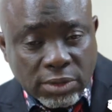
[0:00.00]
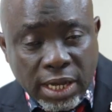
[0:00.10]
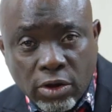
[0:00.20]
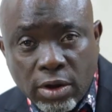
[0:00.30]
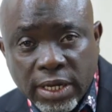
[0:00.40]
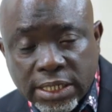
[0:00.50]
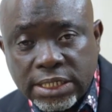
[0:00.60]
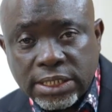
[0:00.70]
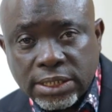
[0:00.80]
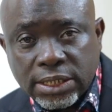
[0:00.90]
economic
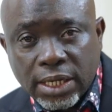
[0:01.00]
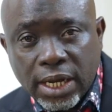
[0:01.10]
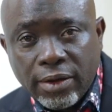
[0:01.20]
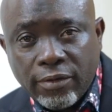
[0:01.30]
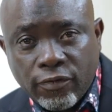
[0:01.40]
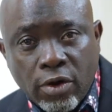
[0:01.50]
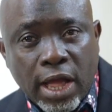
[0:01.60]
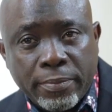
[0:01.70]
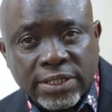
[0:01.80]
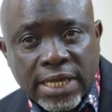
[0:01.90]
need for
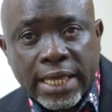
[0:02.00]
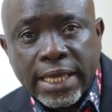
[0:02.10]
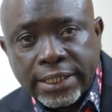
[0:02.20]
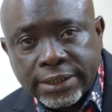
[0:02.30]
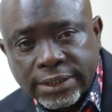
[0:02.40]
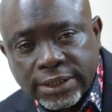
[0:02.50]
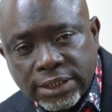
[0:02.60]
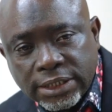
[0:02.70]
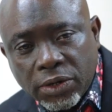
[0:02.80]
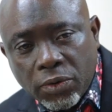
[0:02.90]
capital gain,
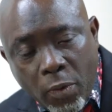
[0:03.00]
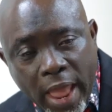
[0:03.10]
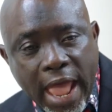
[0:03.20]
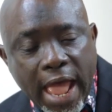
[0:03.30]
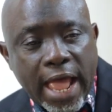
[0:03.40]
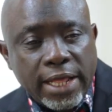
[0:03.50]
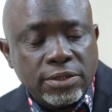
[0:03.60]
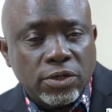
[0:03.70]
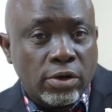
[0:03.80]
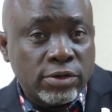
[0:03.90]
where
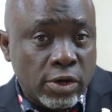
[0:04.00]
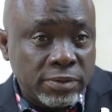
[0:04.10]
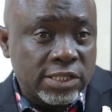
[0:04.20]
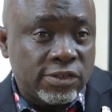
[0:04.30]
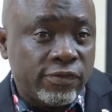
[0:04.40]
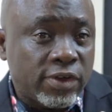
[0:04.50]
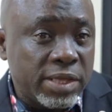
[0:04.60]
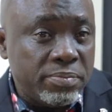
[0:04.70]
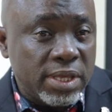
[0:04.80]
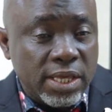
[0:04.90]
the objective
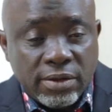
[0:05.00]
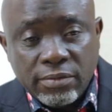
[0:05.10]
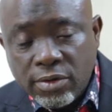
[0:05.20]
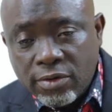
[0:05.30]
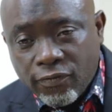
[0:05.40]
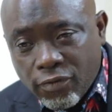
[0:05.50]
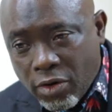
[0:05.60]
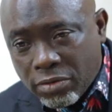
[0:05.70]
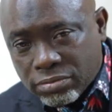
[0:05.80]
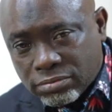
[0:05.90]
can be
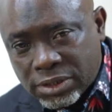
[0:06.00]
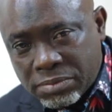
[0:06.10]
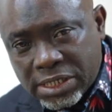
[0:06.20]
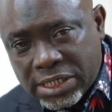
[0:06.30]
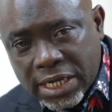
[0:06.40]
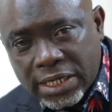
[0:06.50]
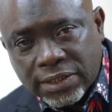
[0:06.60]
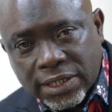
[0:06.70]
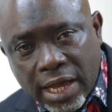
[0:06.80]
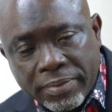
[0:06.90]
for immediate
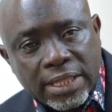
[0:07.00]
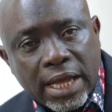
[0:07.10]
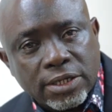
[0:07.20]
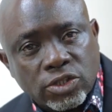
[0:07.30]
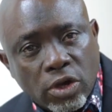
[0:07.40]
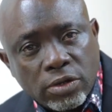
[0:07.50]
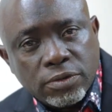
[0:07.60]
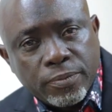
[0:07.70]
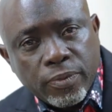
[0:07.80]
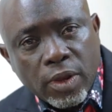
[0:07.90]
capital return
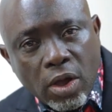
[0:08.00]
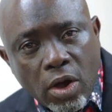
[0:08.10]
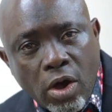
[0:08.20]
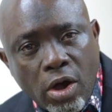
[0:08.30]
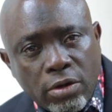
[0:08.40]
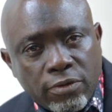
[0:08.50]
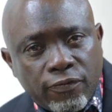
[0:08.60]
or